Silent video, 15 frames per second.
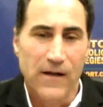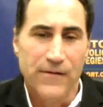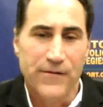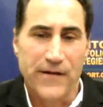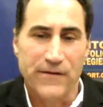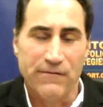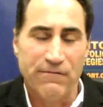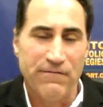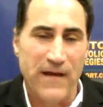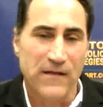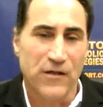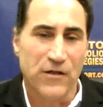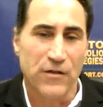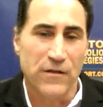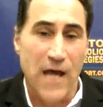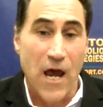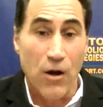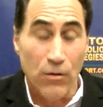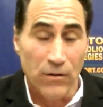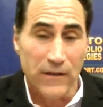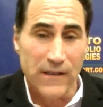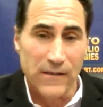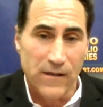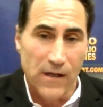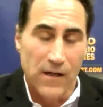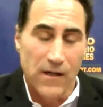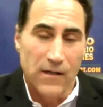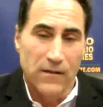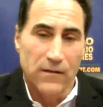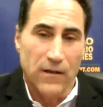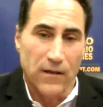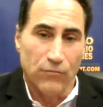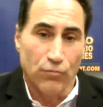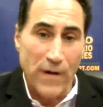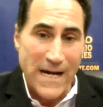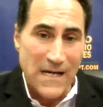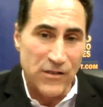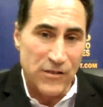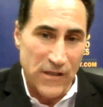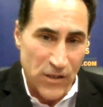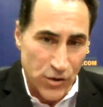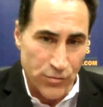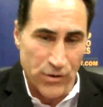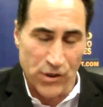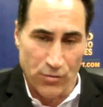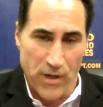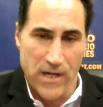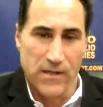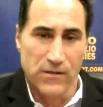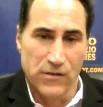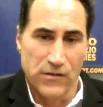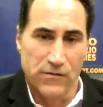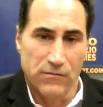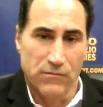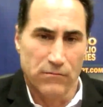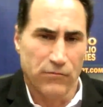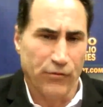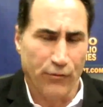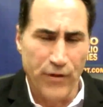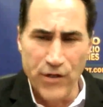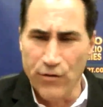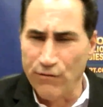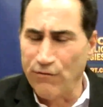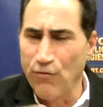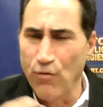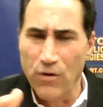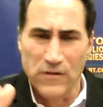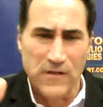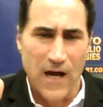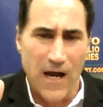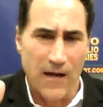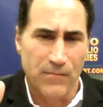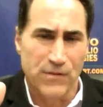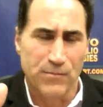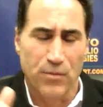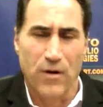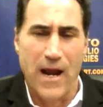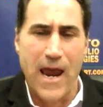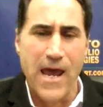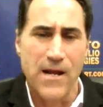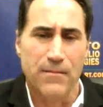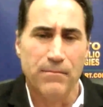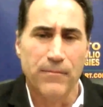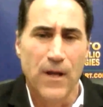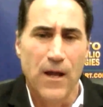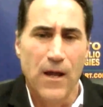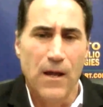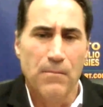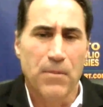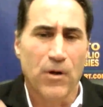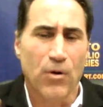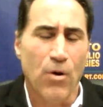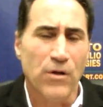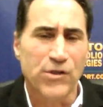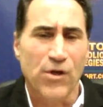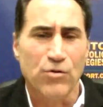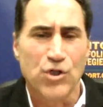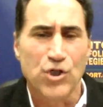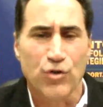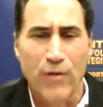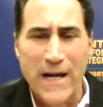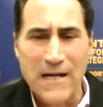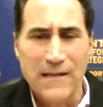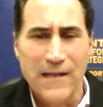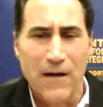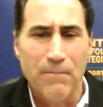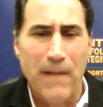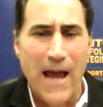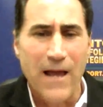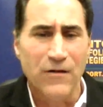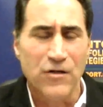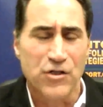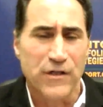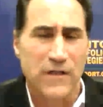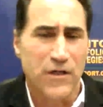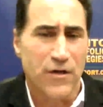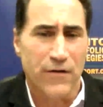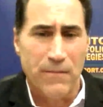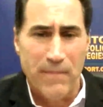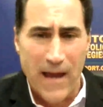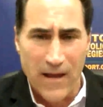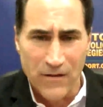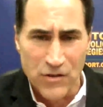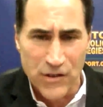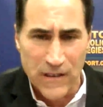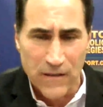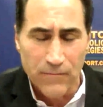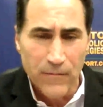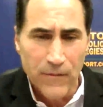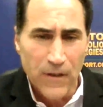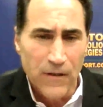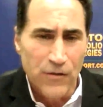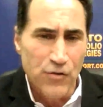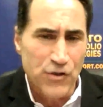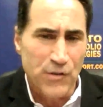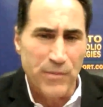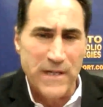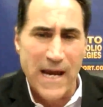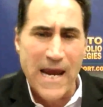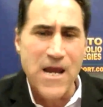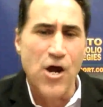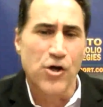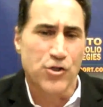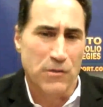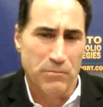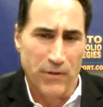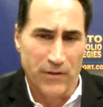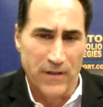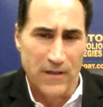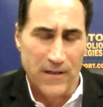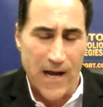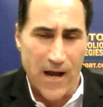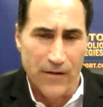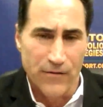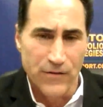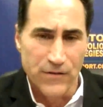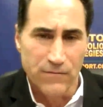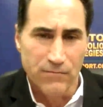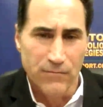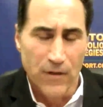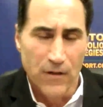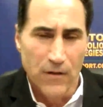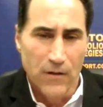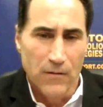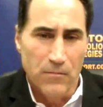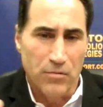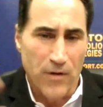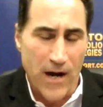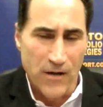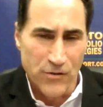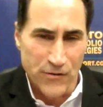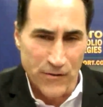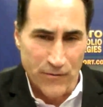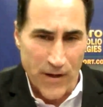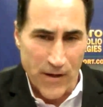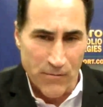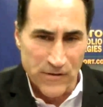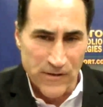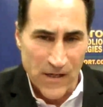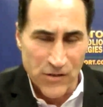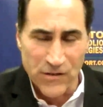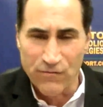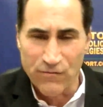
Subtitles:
that the Fed could not only raise interest rates 3 or 4 times per annum, but also drain their balance sheet. Their balance sheet used to be $800 billion prior to the Great Recession.